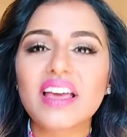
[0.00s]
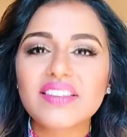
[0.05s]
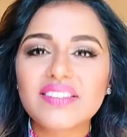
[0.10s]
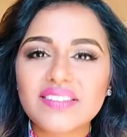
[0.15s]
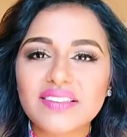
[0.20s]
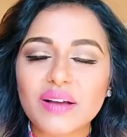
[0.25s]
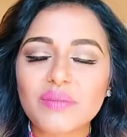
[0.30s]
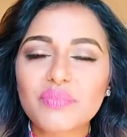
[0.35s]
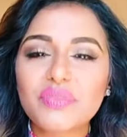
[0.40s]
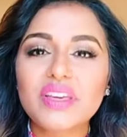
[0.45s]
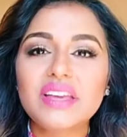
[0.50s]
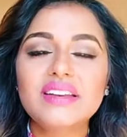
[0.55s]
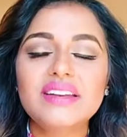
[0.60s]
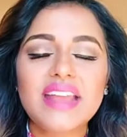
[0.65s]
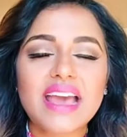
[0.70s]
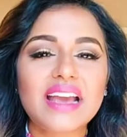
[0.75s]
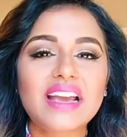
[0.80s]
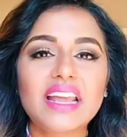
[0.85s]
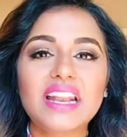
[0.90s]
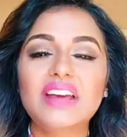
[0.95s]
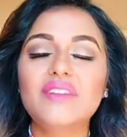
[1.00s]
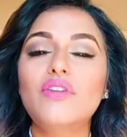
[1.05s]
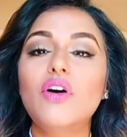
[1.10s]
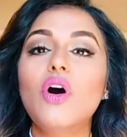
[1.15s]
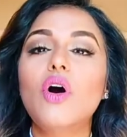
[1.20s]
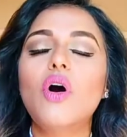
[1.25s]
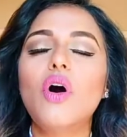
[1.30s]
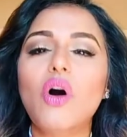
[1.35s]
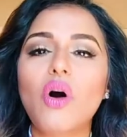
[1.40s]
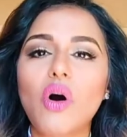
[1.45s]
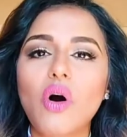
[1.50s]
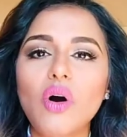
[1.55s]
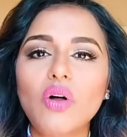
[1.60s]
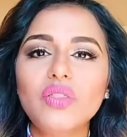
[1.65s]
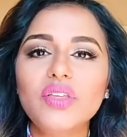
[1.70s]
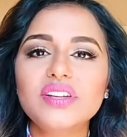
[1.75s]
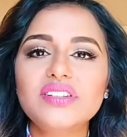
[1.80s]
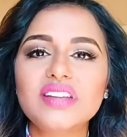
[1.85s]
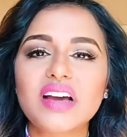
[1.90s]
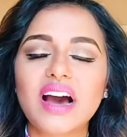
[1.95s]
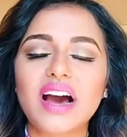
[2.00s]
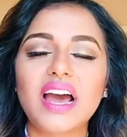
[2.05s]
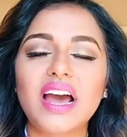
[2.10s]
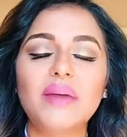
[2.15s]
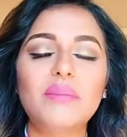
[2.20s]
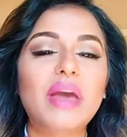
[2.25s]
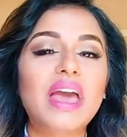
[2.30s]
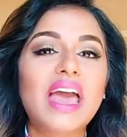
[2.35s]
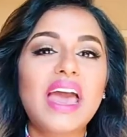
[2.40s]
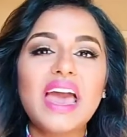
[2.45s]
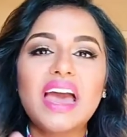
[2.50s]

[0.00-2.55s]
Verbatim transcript: something negative all the time,